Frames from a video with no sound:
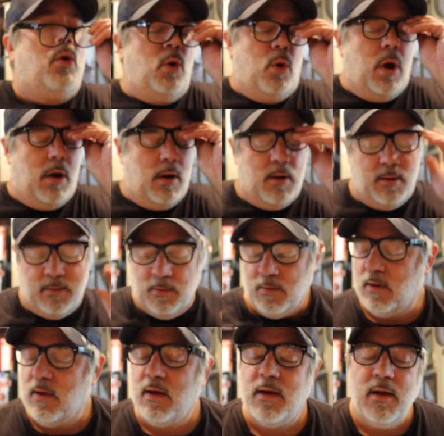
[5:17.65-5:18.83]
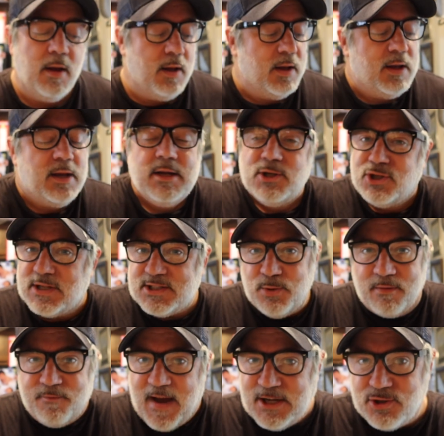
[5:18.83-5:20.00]
Whew. Just
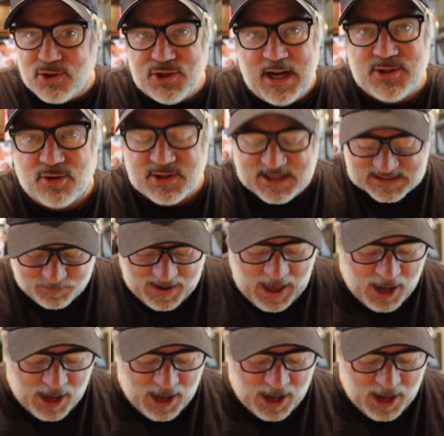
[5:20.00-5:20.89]
doing facial gestures gets me